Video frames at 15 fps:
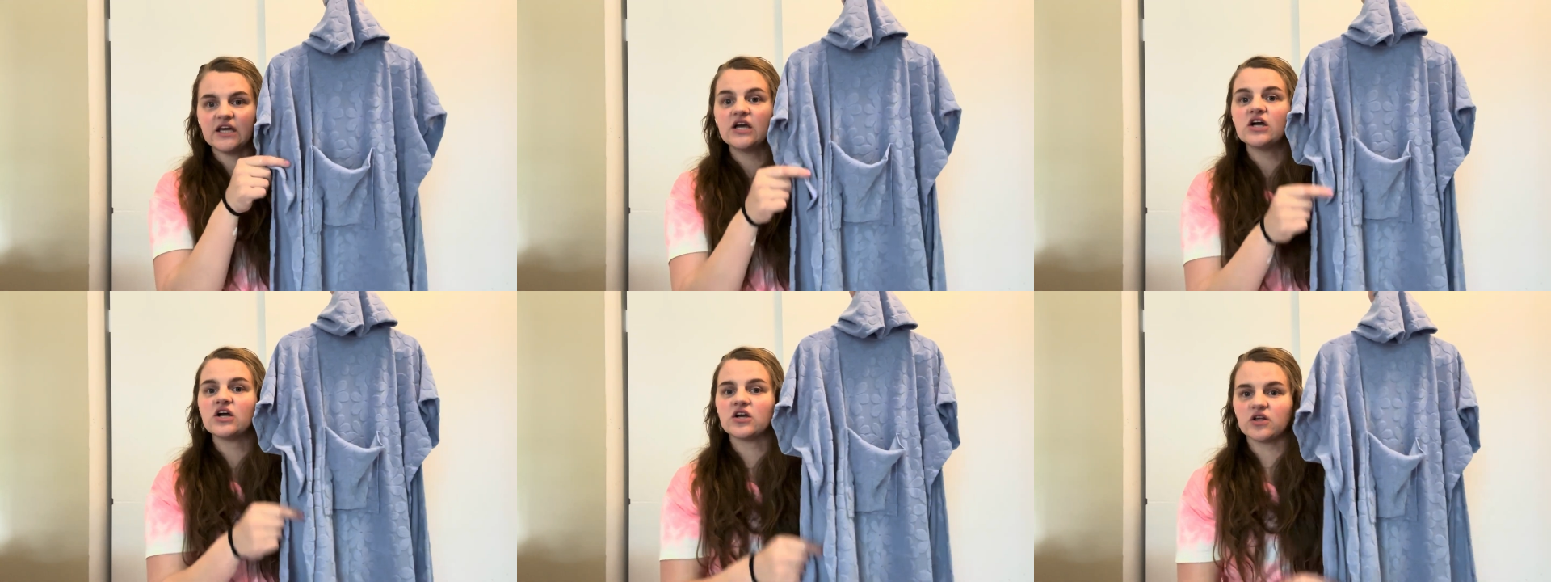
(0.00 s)

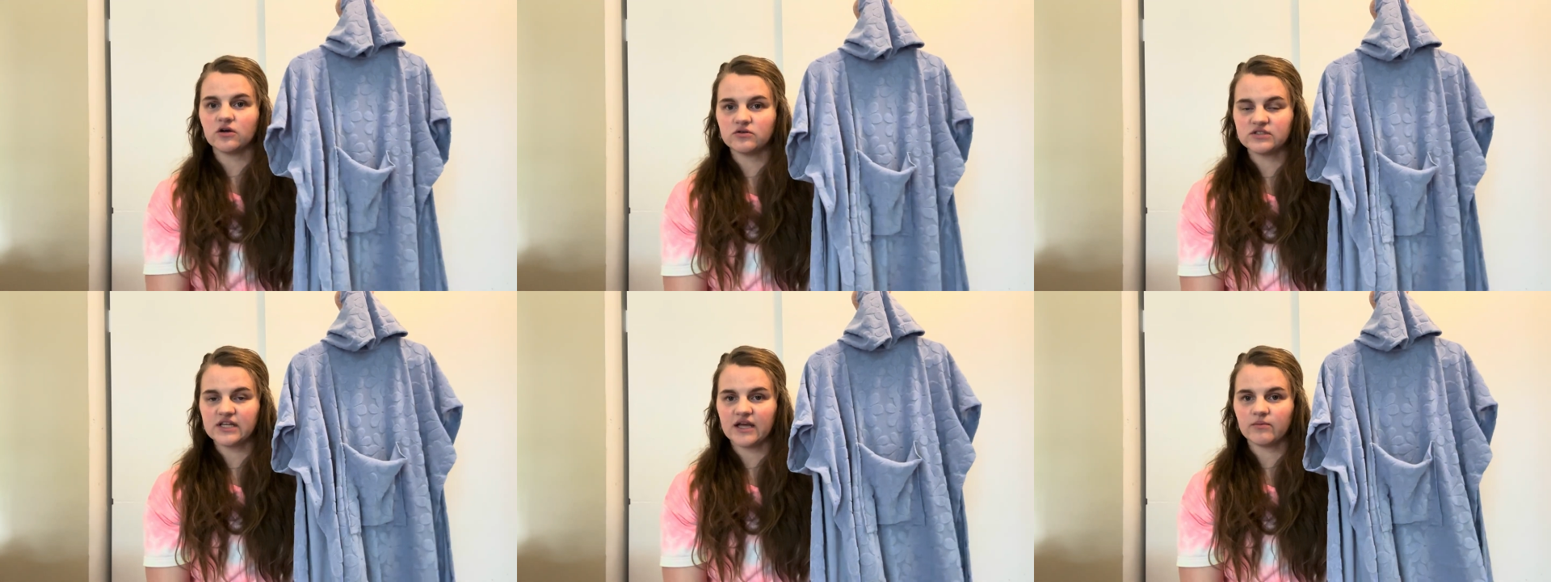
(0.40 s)

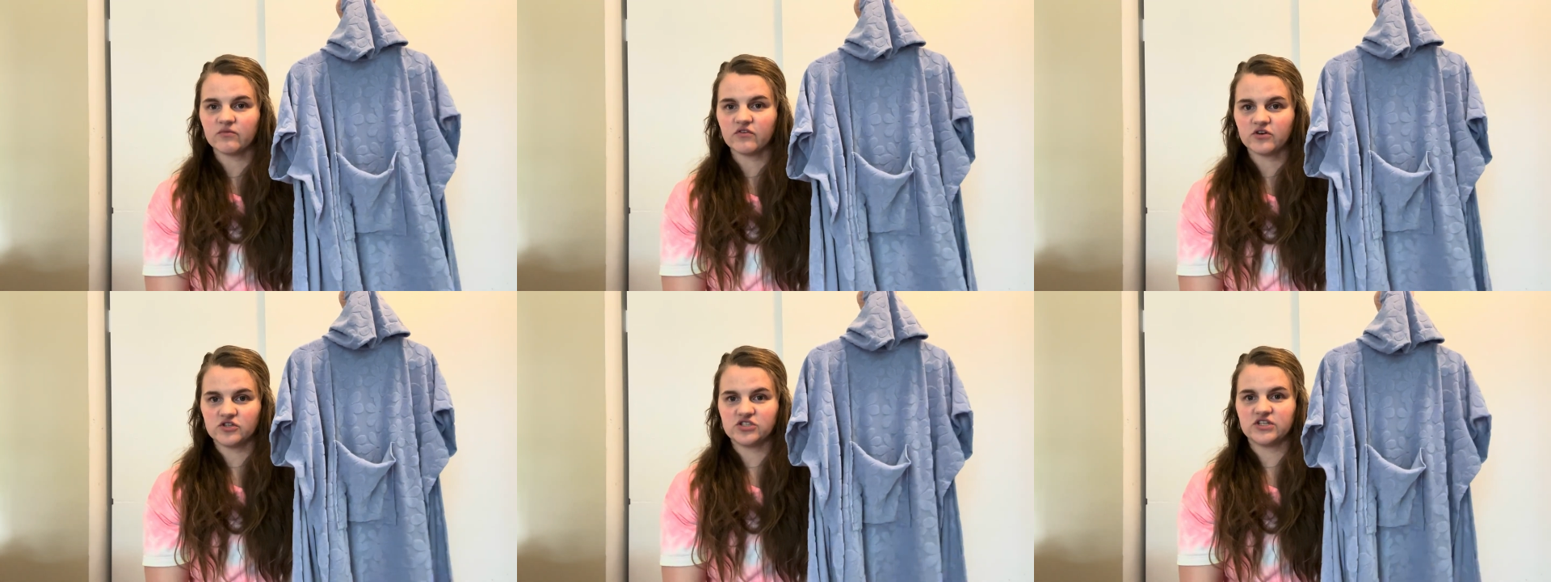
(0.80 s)
closed hem
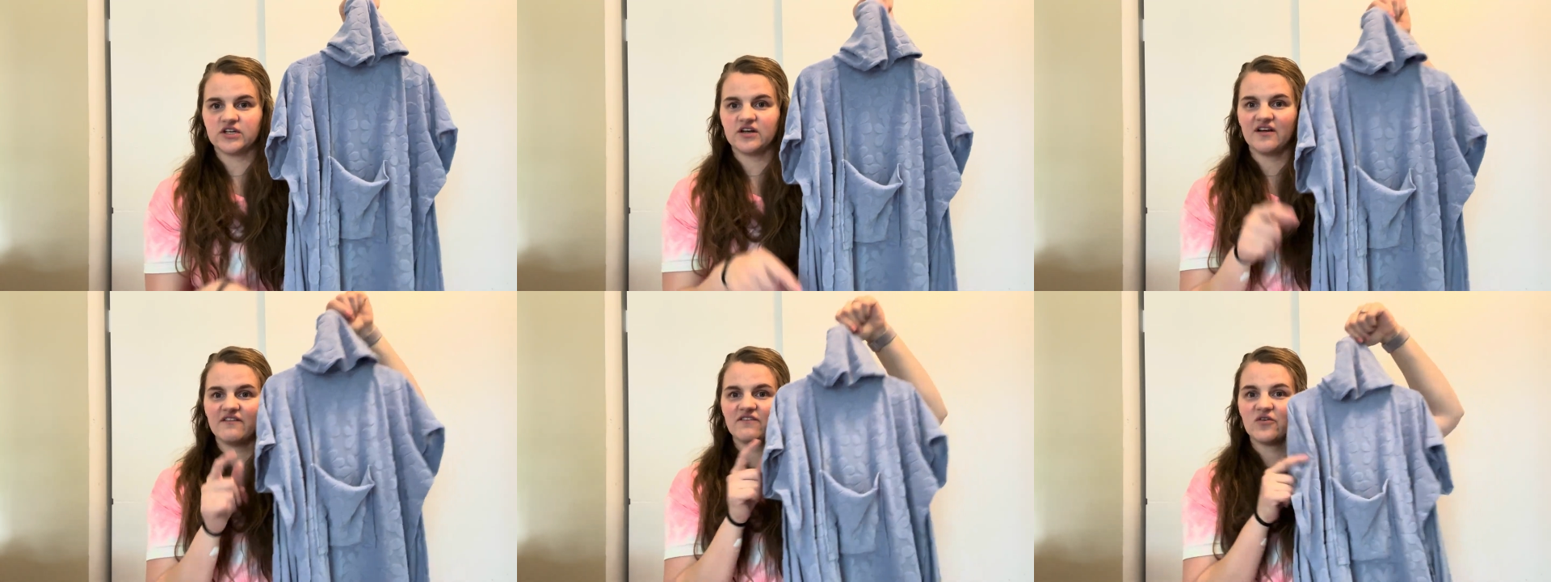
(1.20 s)
version
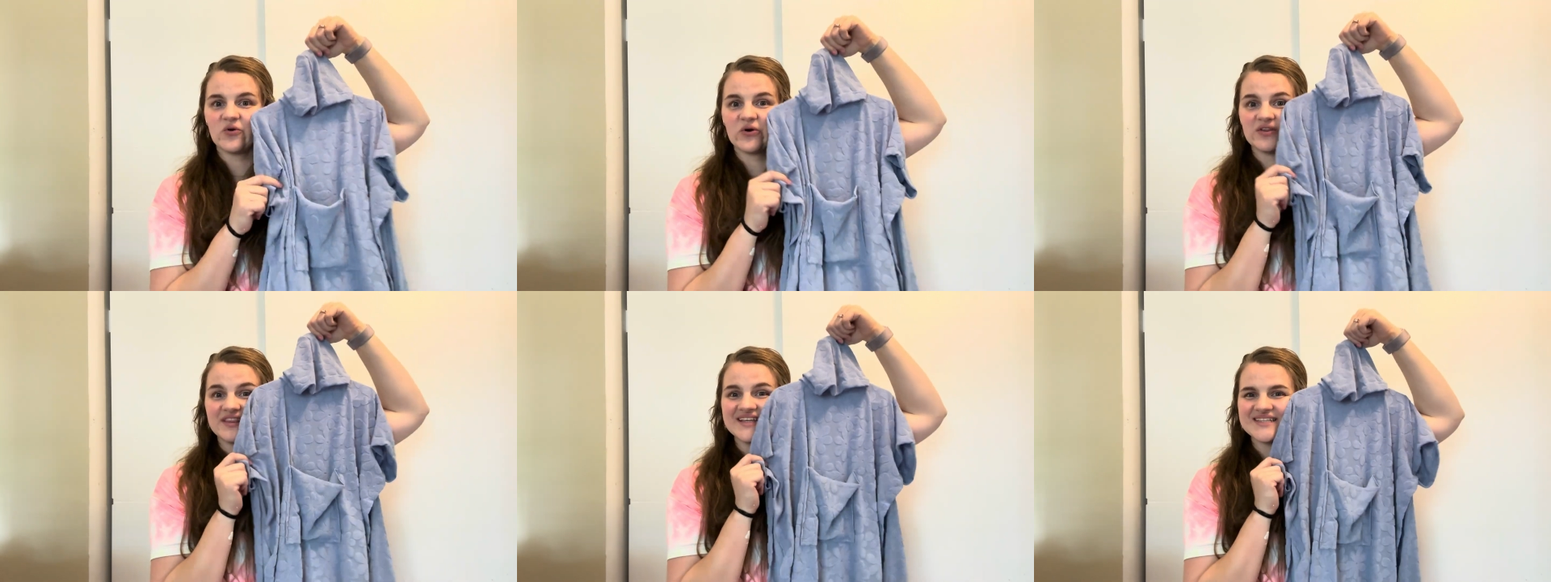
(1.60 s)
for
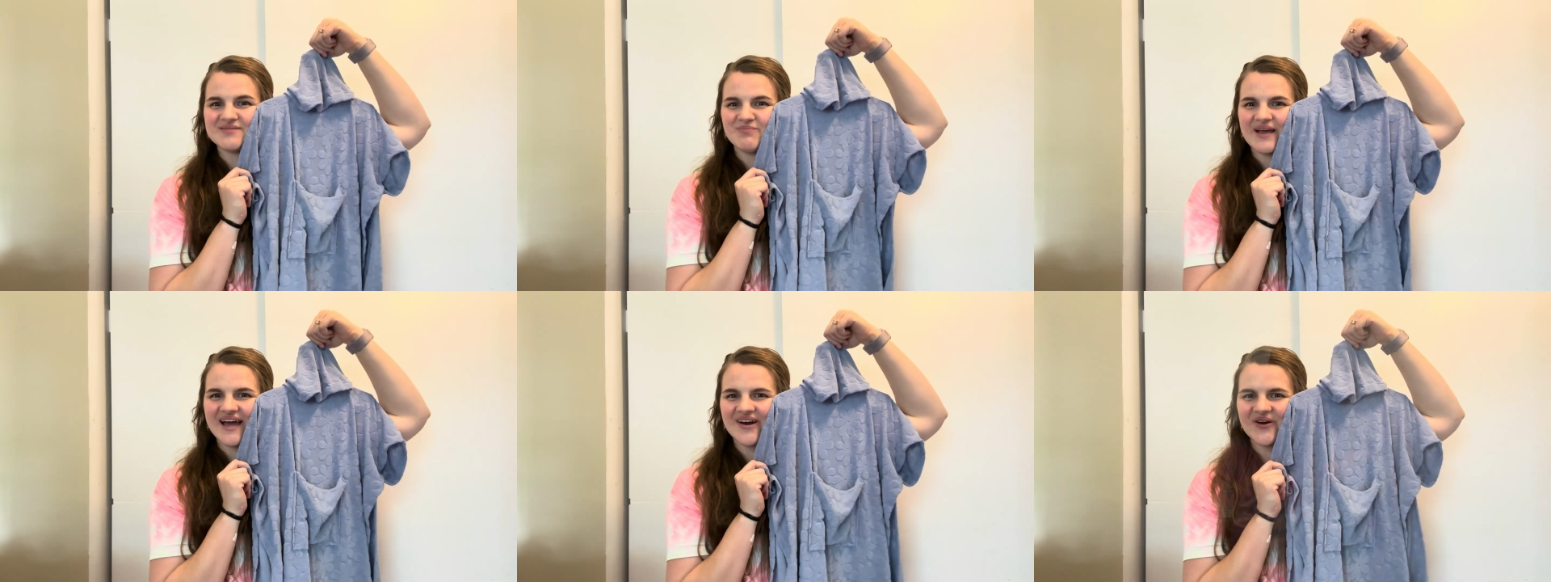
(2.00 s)
this
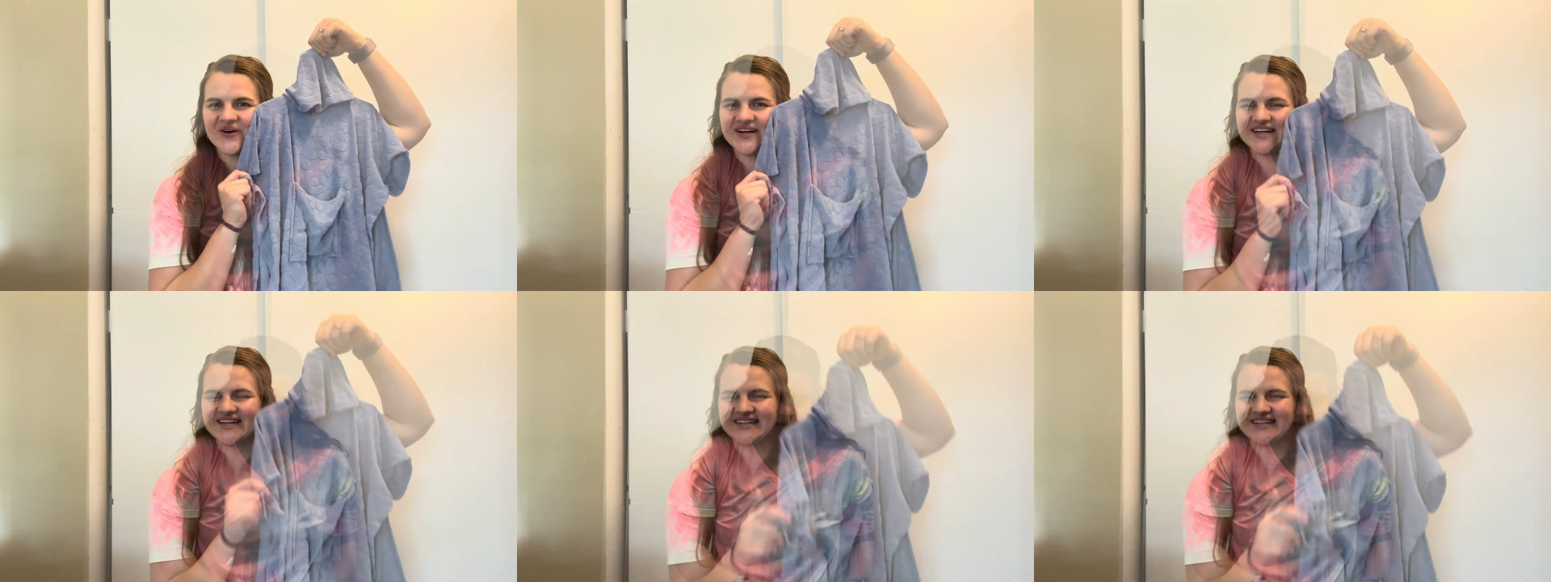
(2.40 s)
pattern.